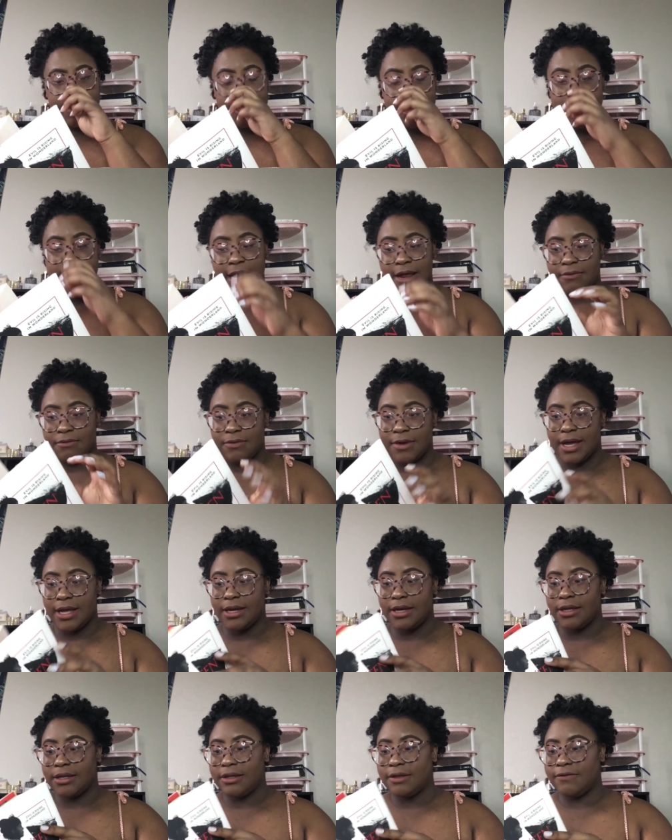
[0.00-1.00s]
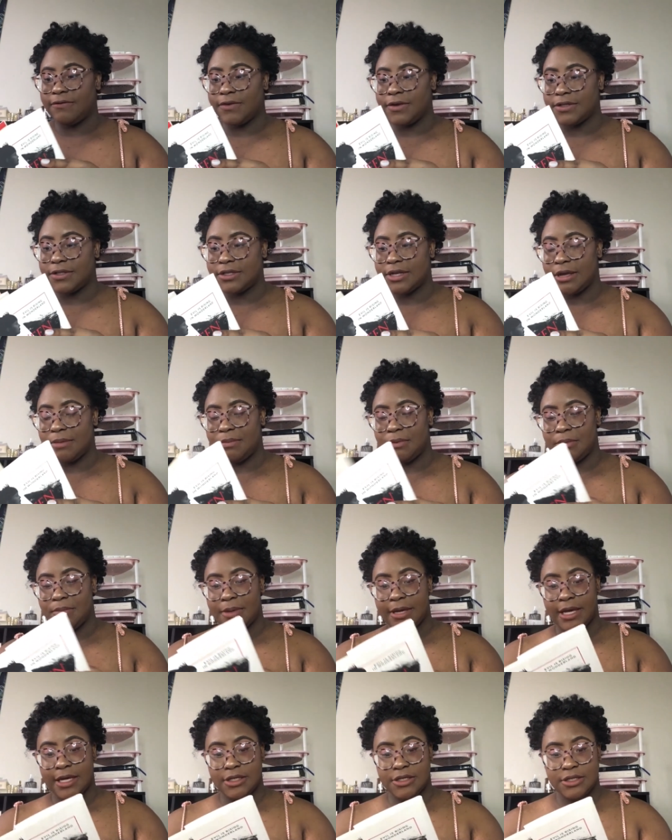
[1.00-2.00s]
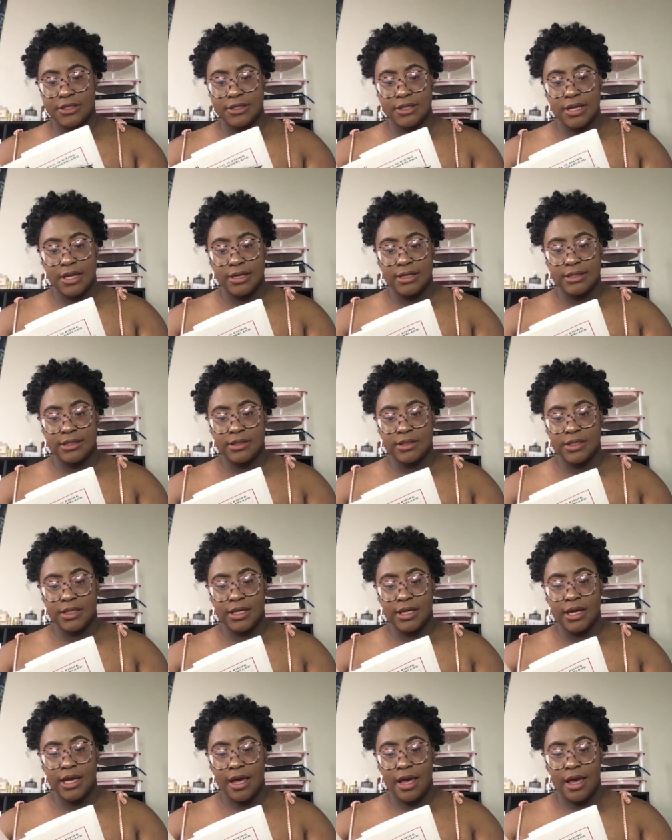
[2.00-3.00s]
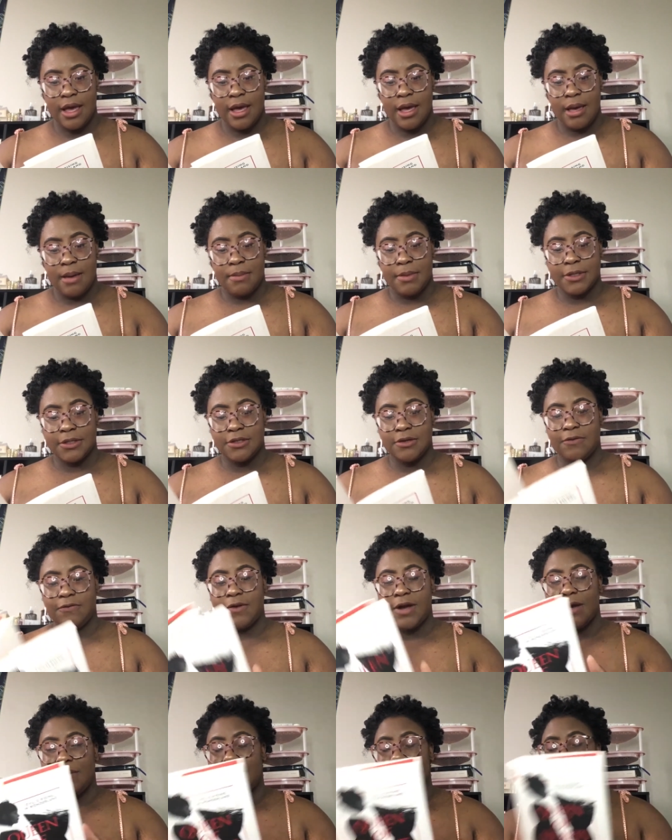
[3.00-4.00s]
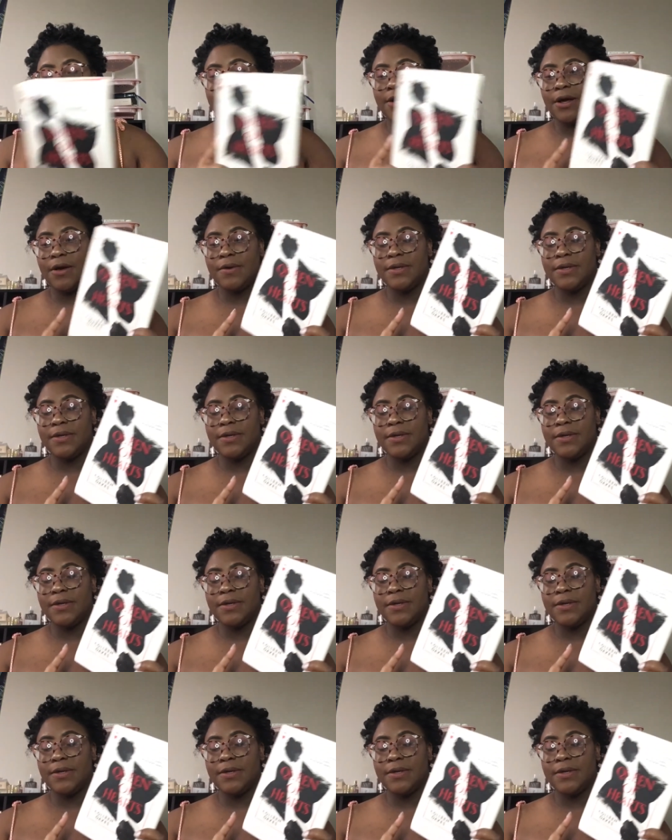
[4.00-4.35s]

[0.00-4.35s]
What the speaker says: and I've read the first couple pages, honestly. But so far what I know is